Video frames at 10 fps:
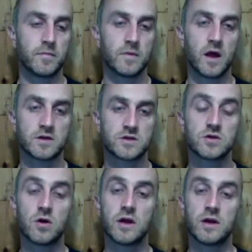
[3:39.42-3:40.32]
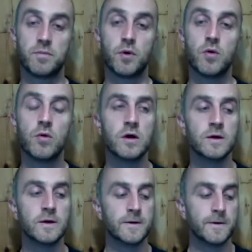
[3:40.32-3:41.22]
like solid ball,
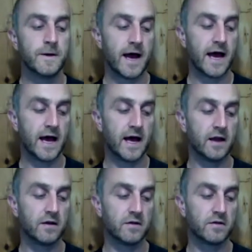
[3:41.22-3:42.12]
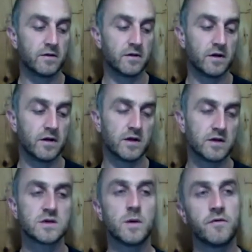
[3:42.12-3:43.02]
and
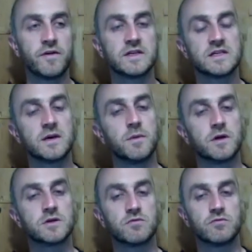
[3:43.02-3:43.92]
some of it's similar to